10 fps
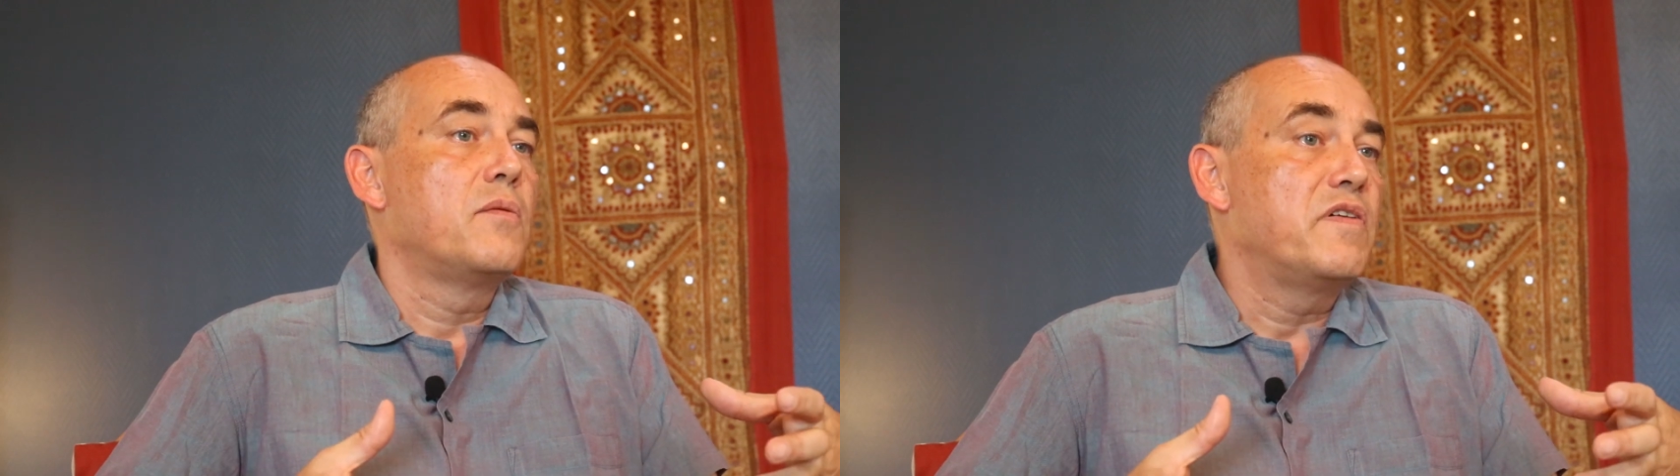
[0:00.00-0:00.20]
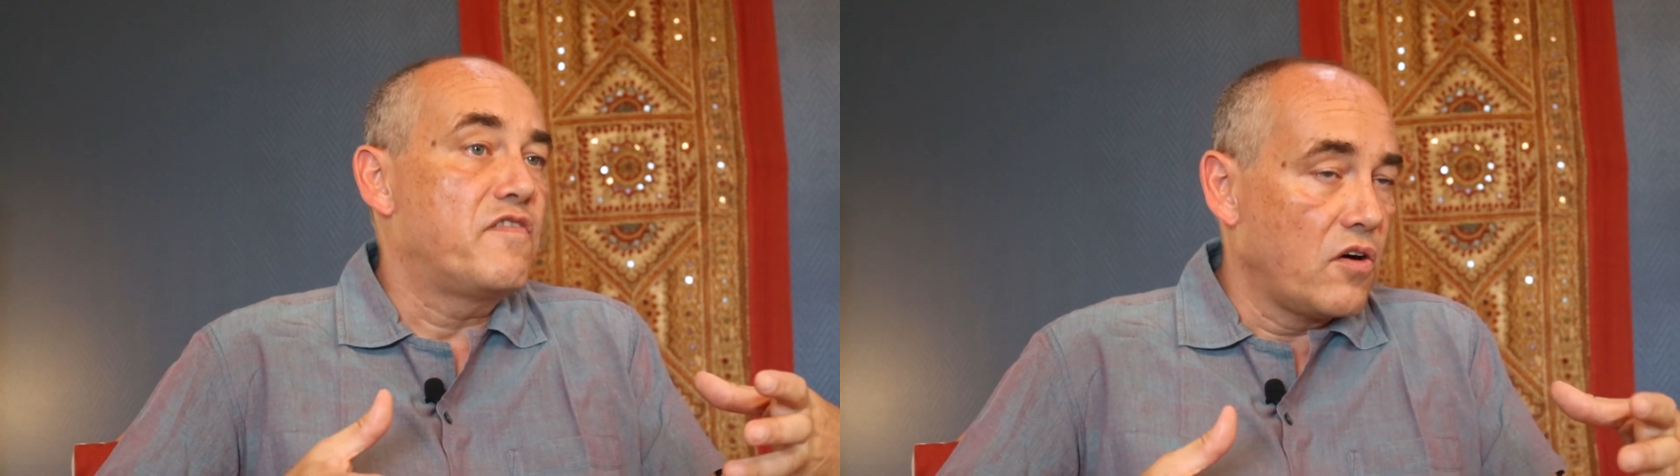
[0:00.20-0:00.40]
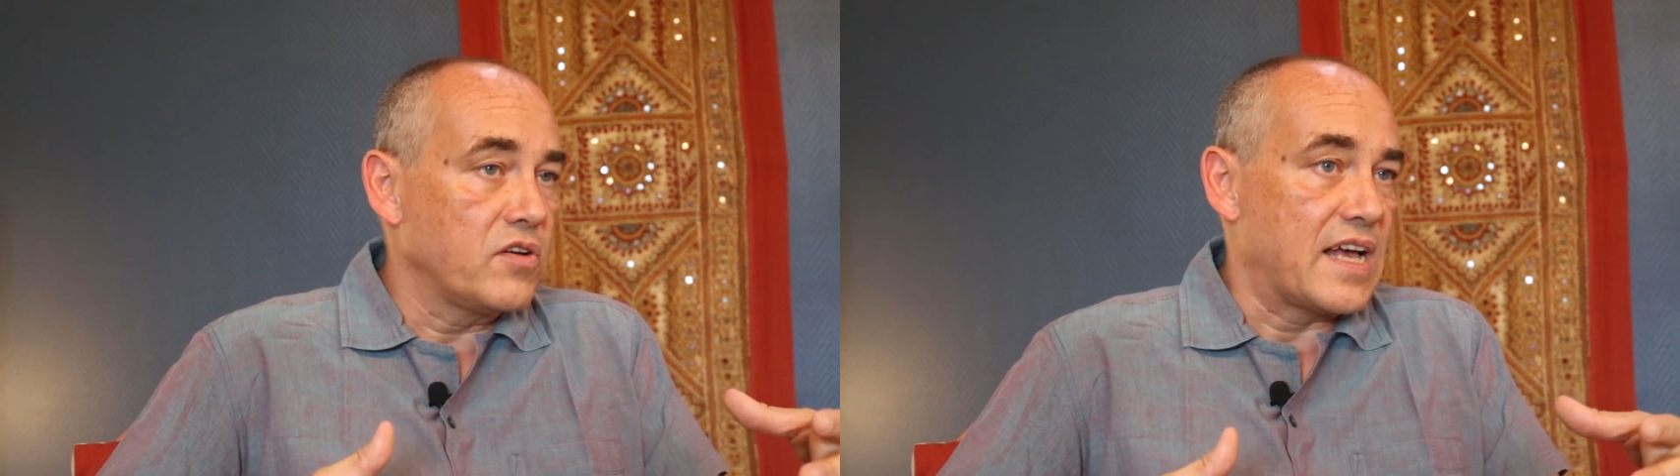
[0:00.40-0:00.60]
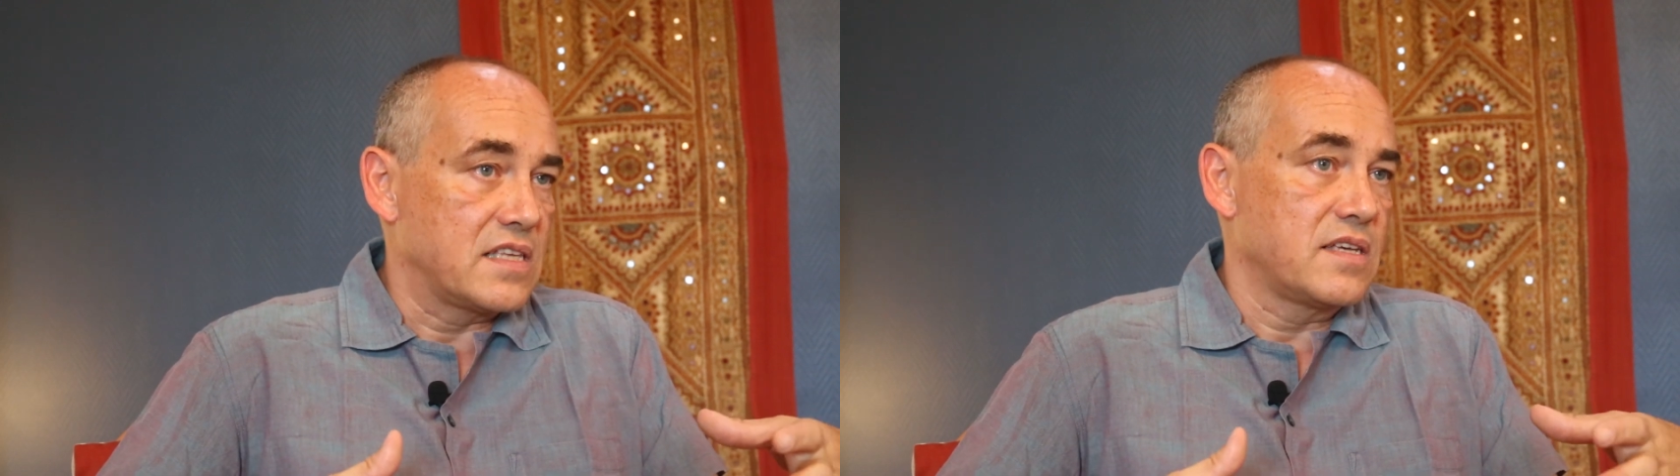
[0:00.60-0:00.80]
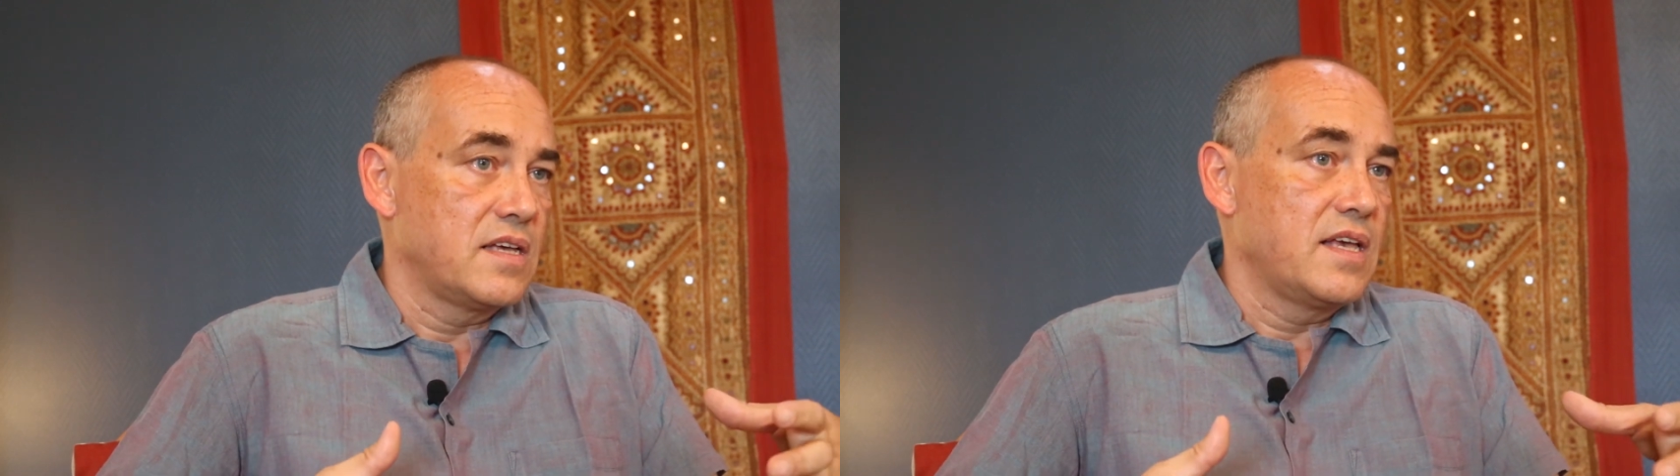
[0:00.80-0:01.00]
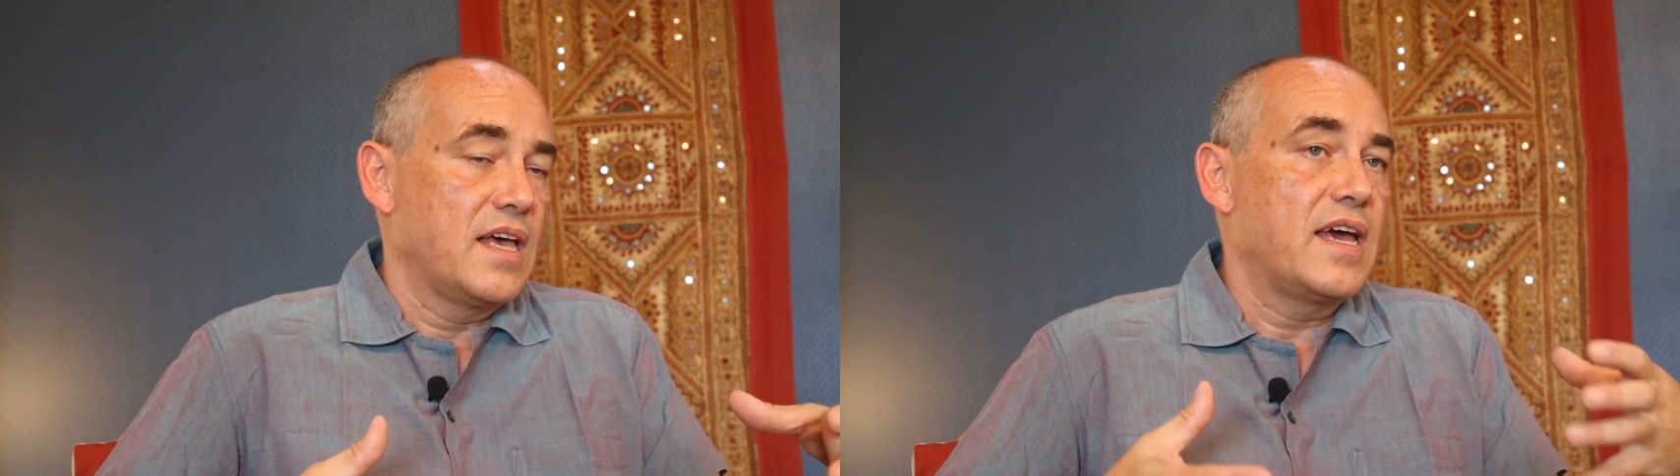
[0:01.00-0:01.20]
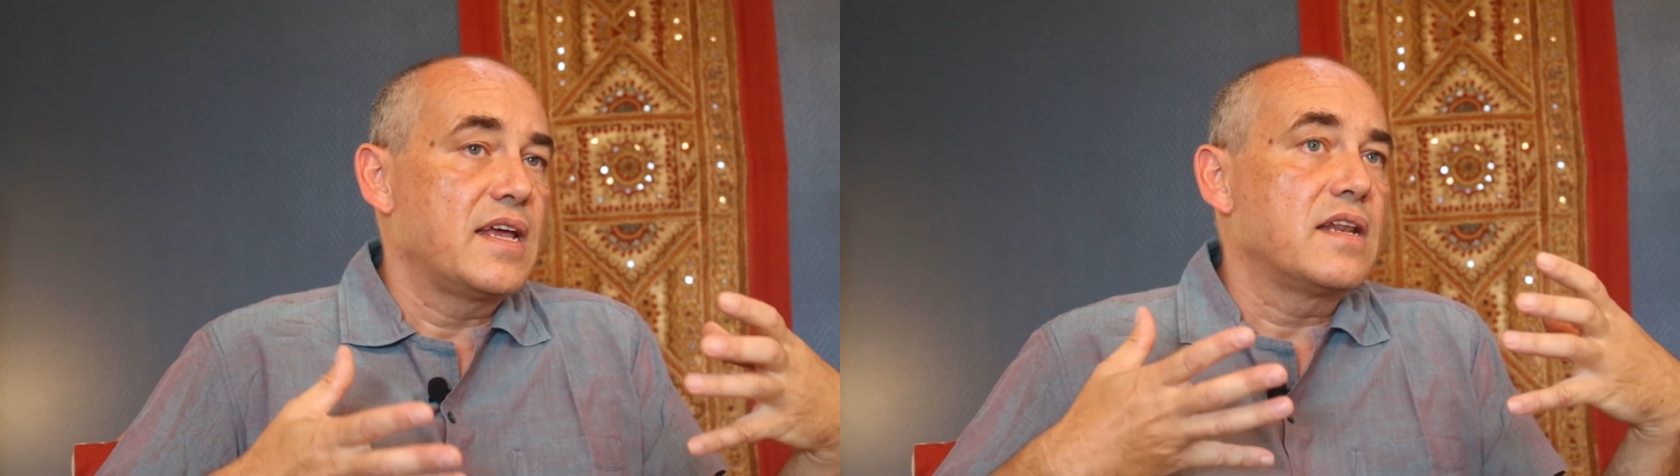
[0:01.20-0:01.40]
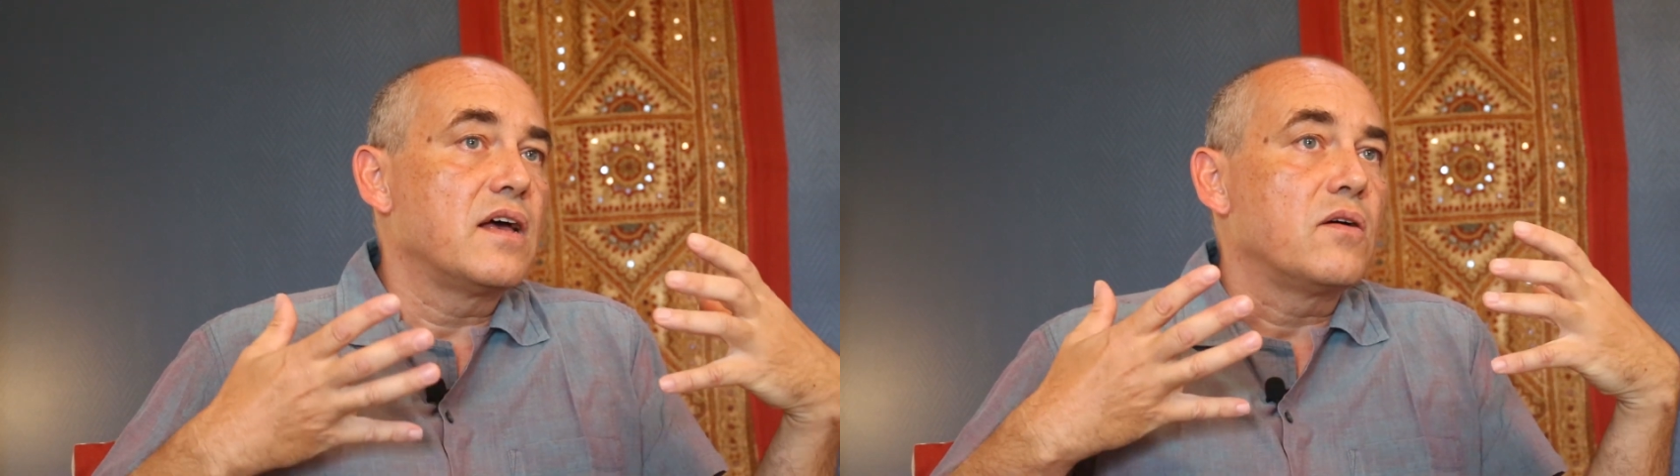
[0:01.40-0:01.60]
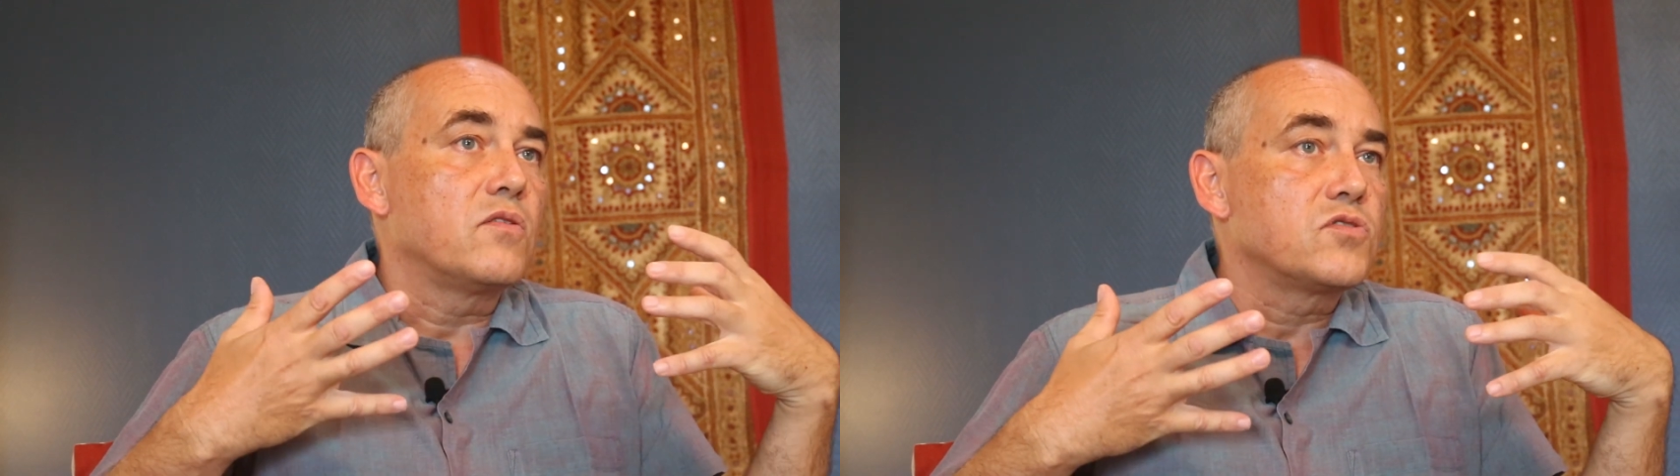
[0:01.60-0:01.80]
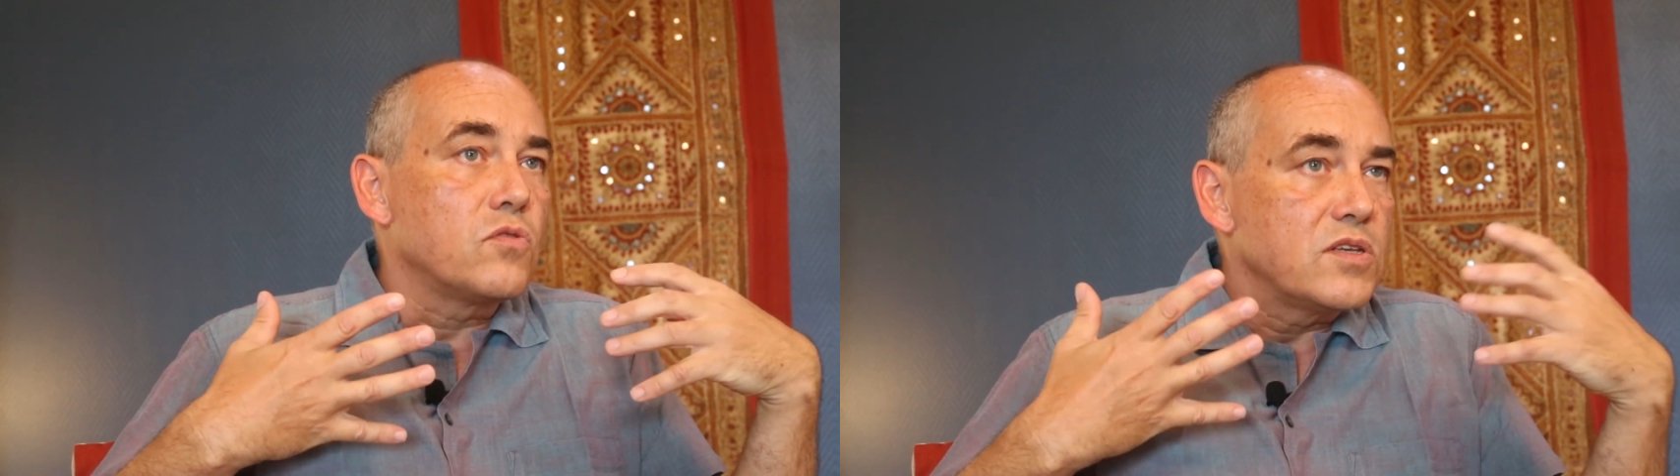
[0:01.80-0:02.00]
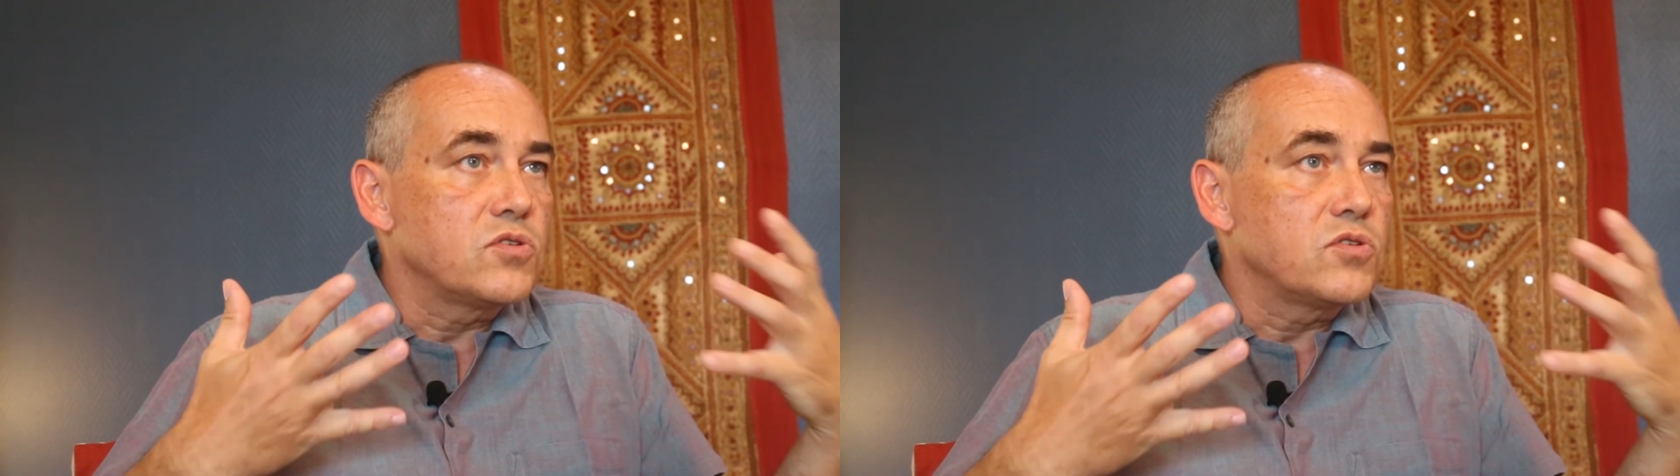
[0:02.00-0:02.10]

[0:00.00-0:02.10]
before that. And so